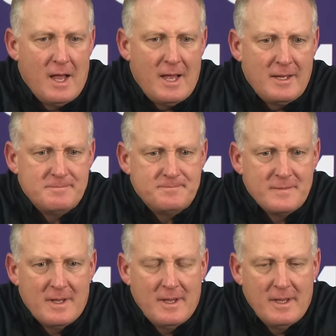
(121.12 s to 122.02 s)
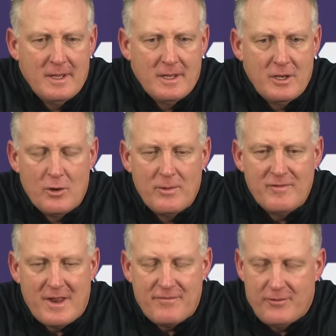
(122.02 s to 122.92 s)
Um, you know, we've
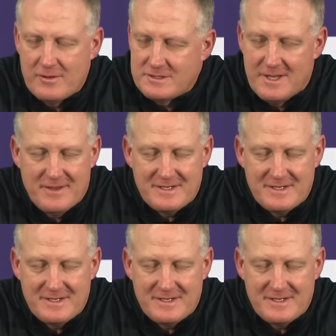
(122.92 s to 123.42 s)
got to focus on